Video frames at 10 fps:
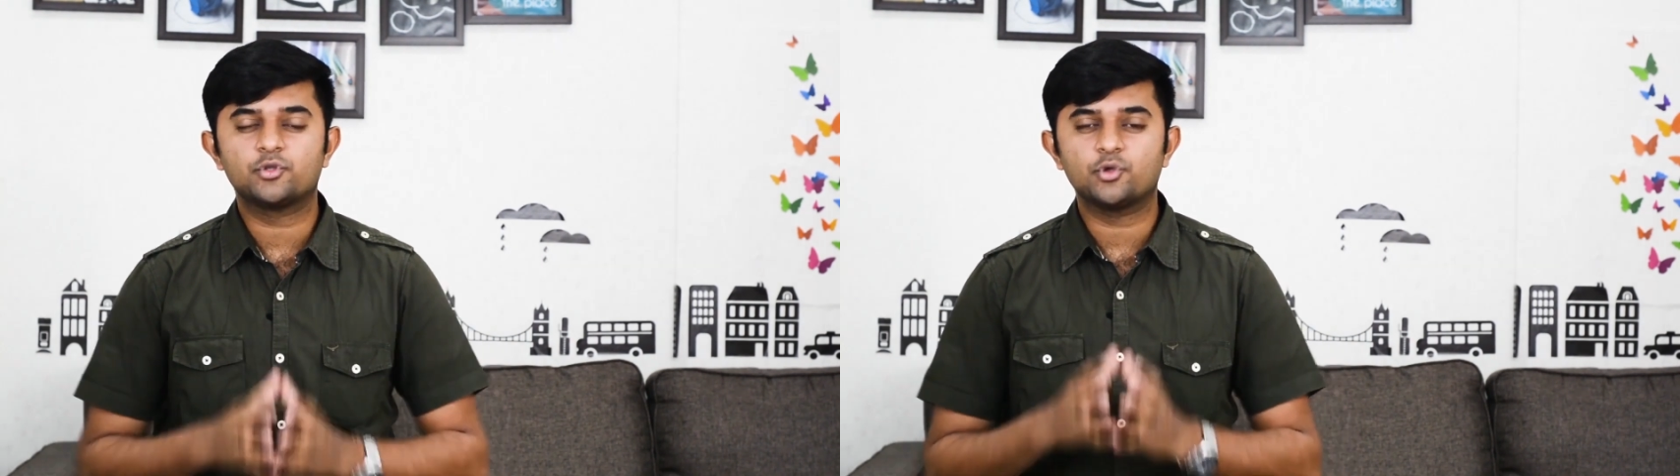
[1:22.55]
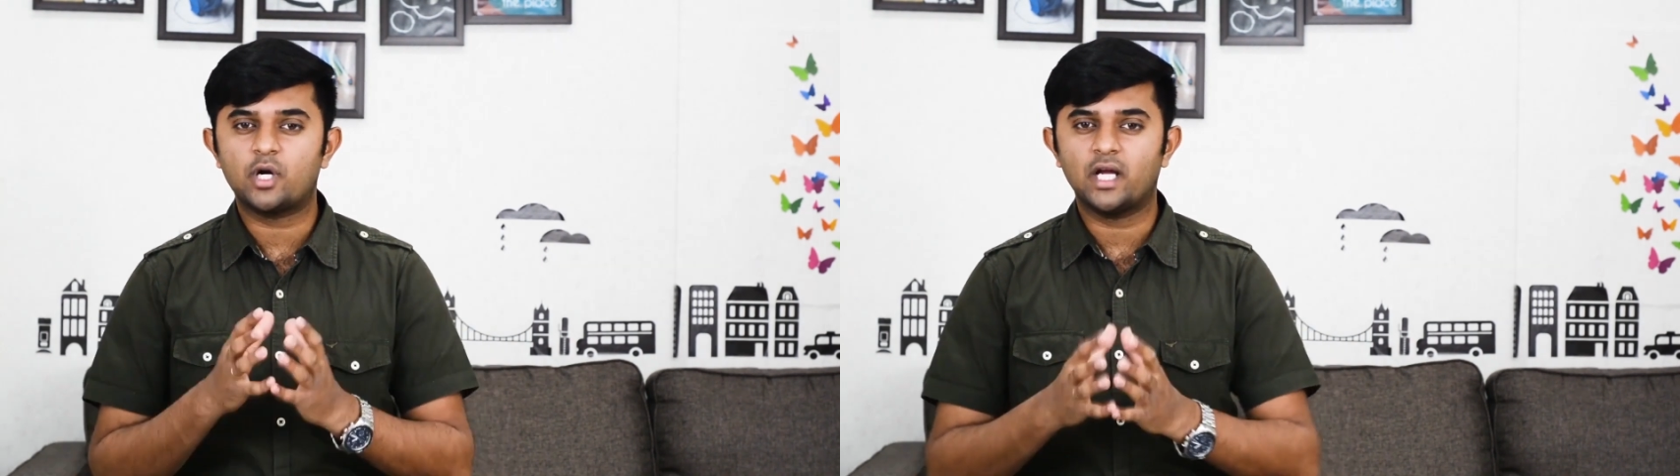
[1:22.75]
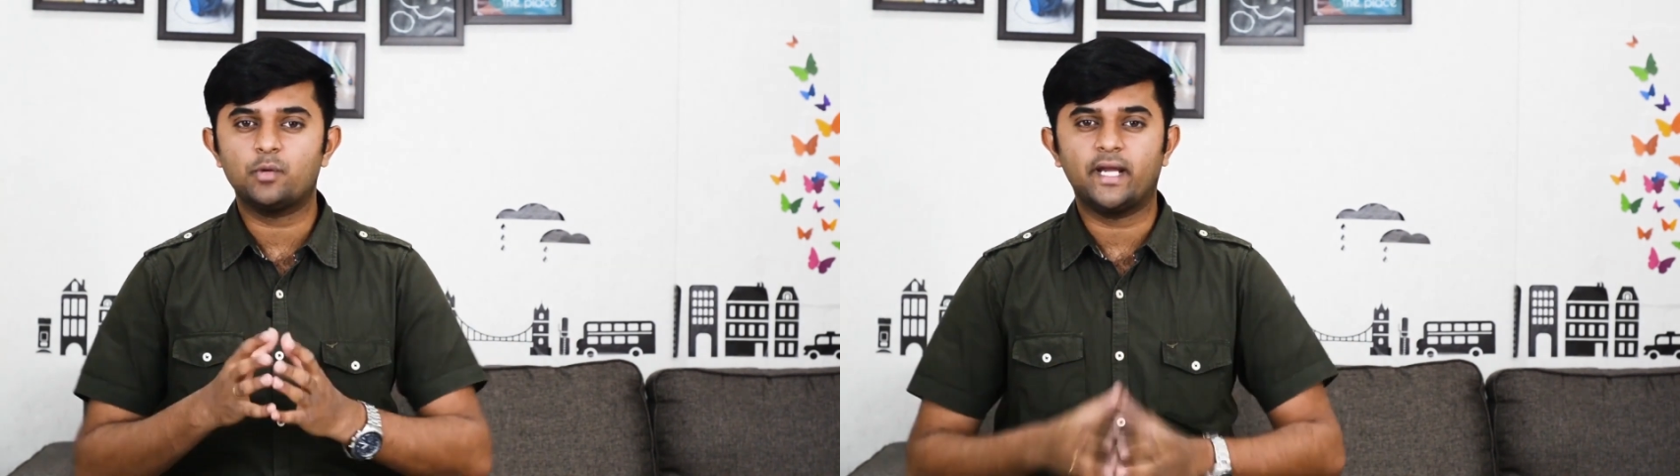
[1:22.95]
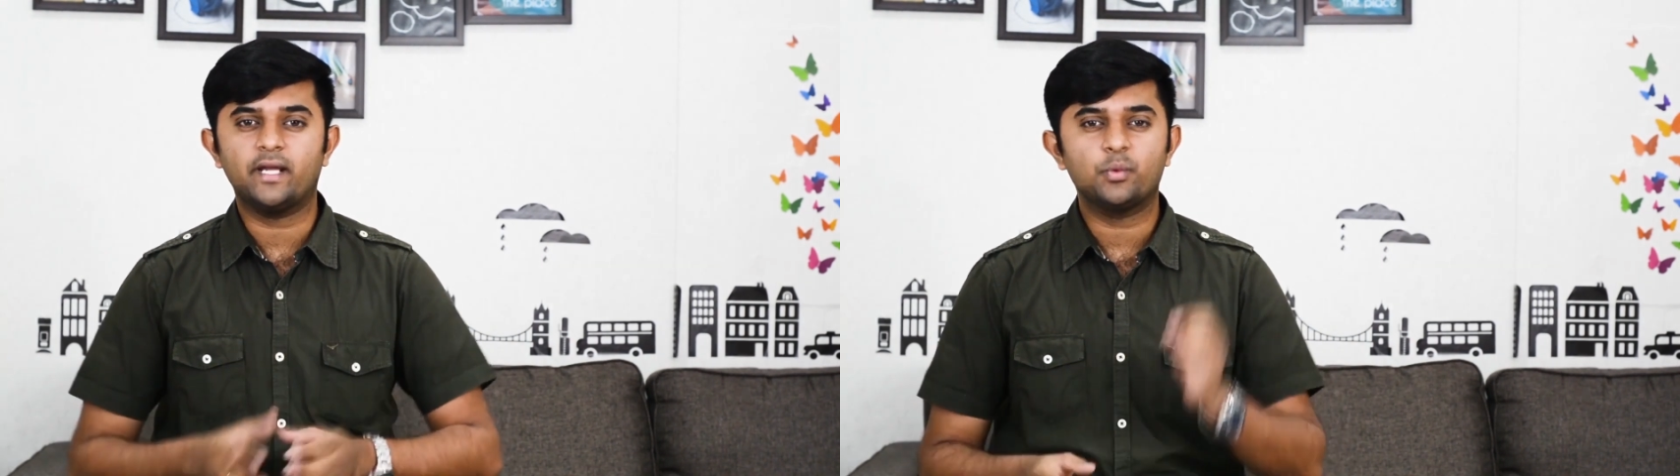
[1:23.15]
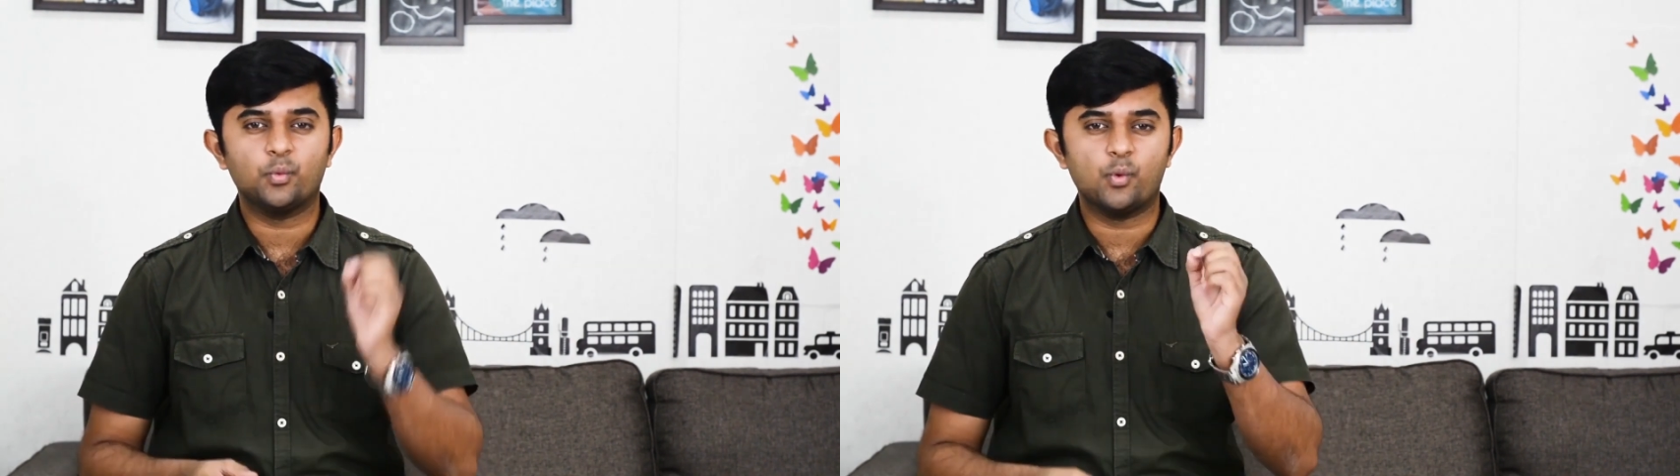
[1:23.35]
to
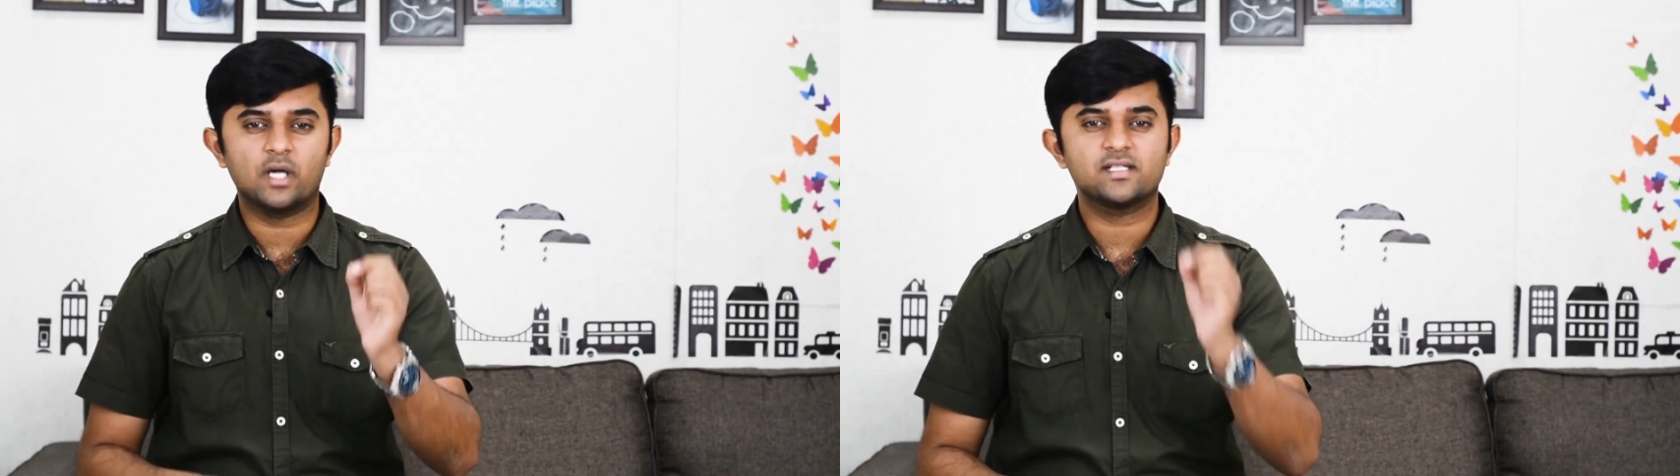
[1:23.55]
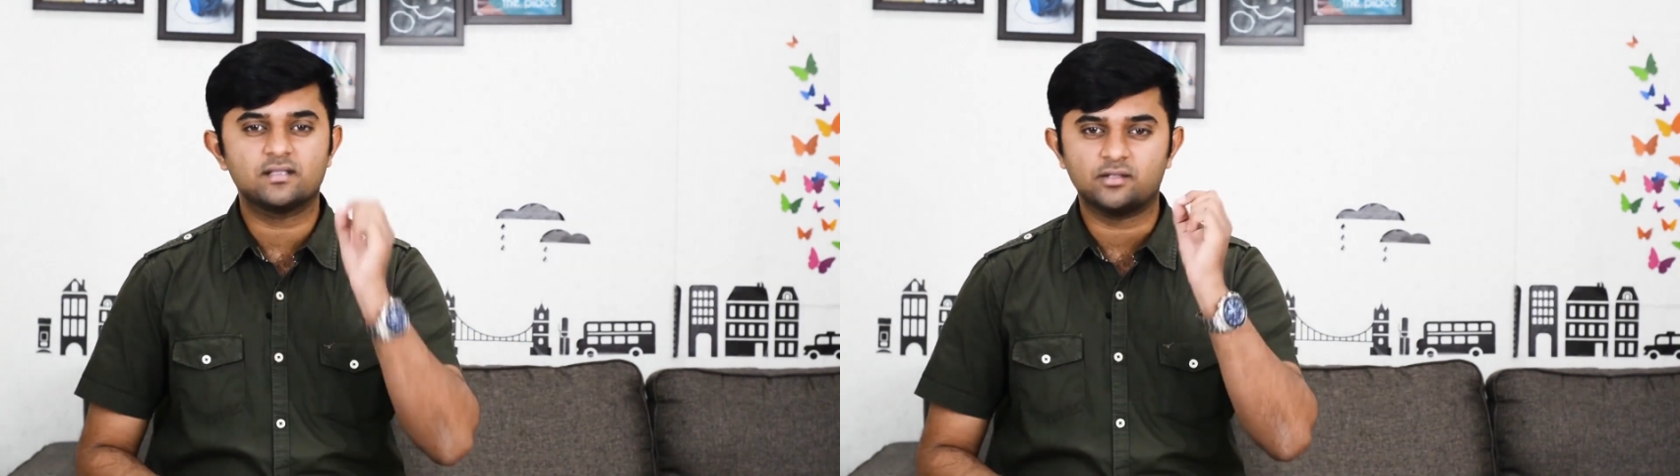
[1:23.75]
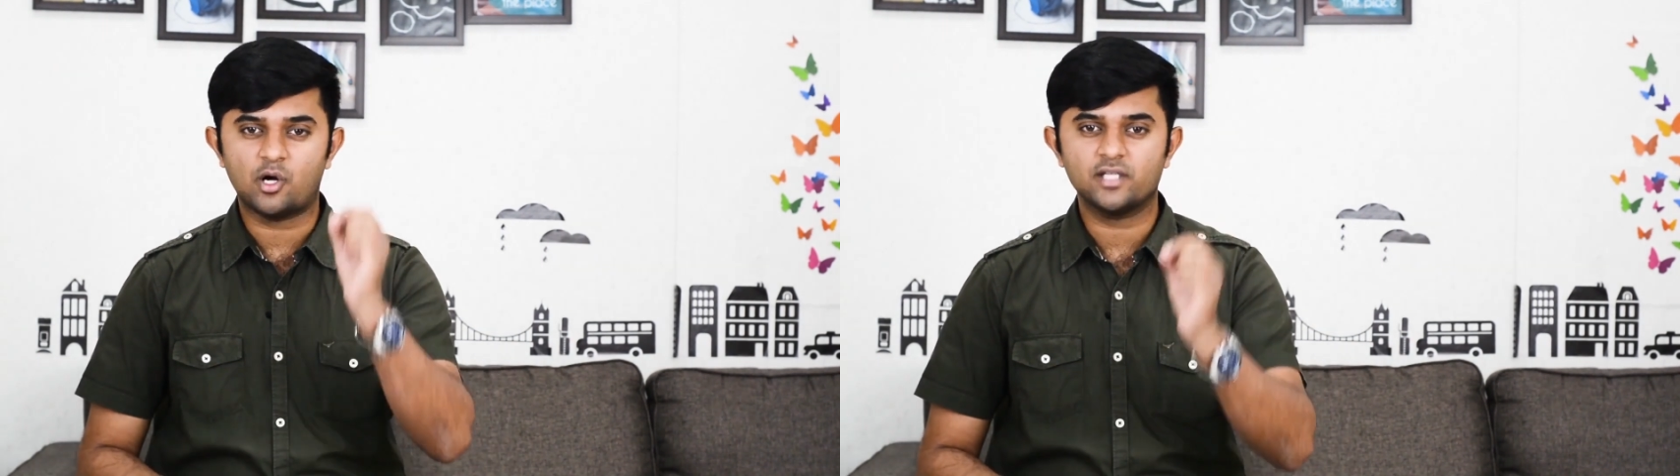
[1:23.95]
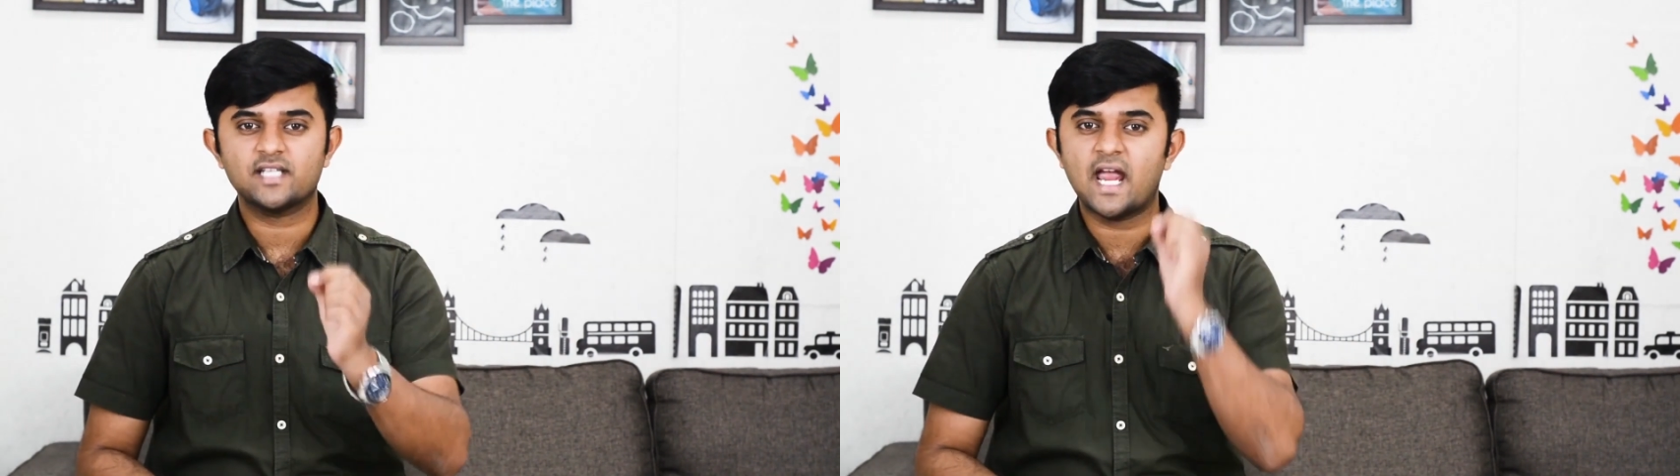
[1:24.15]
convey one's thoughts